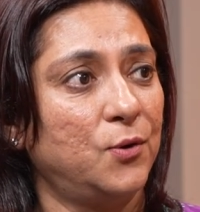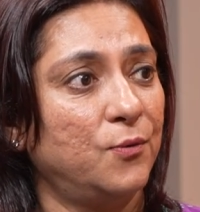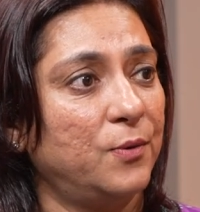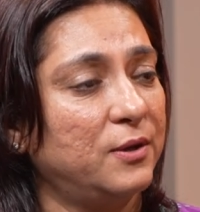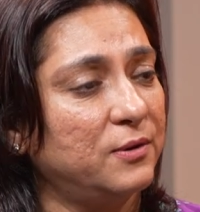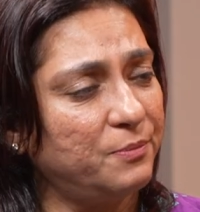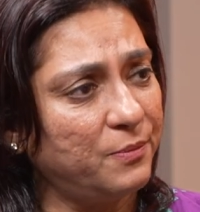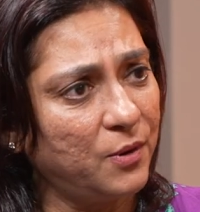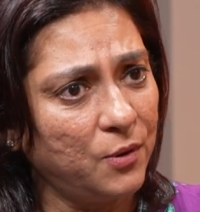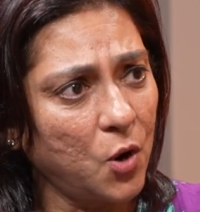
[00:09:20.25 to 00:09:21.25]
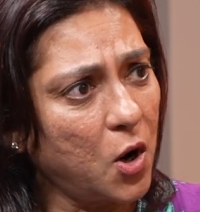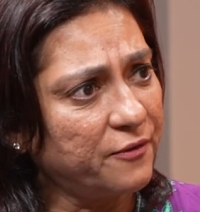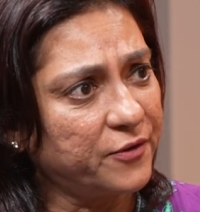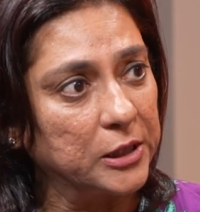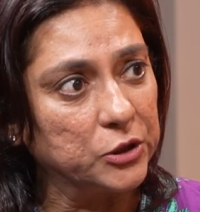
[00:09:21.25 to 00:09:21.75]
where a lot
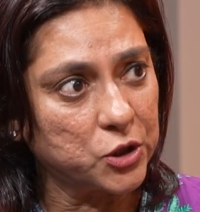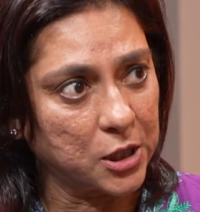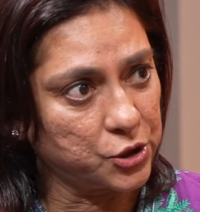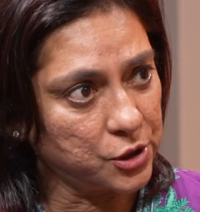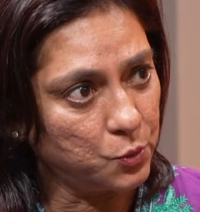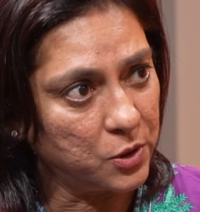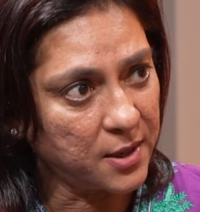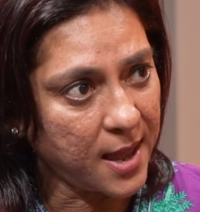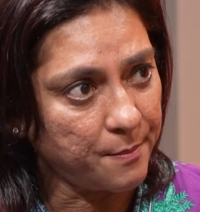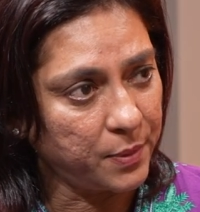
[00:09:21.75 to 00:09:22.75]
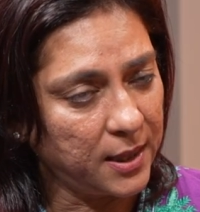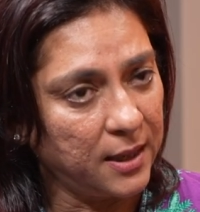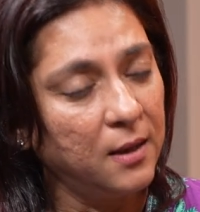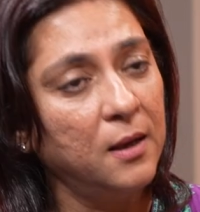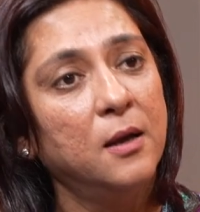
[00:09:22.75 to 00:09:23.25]
of construction work happening,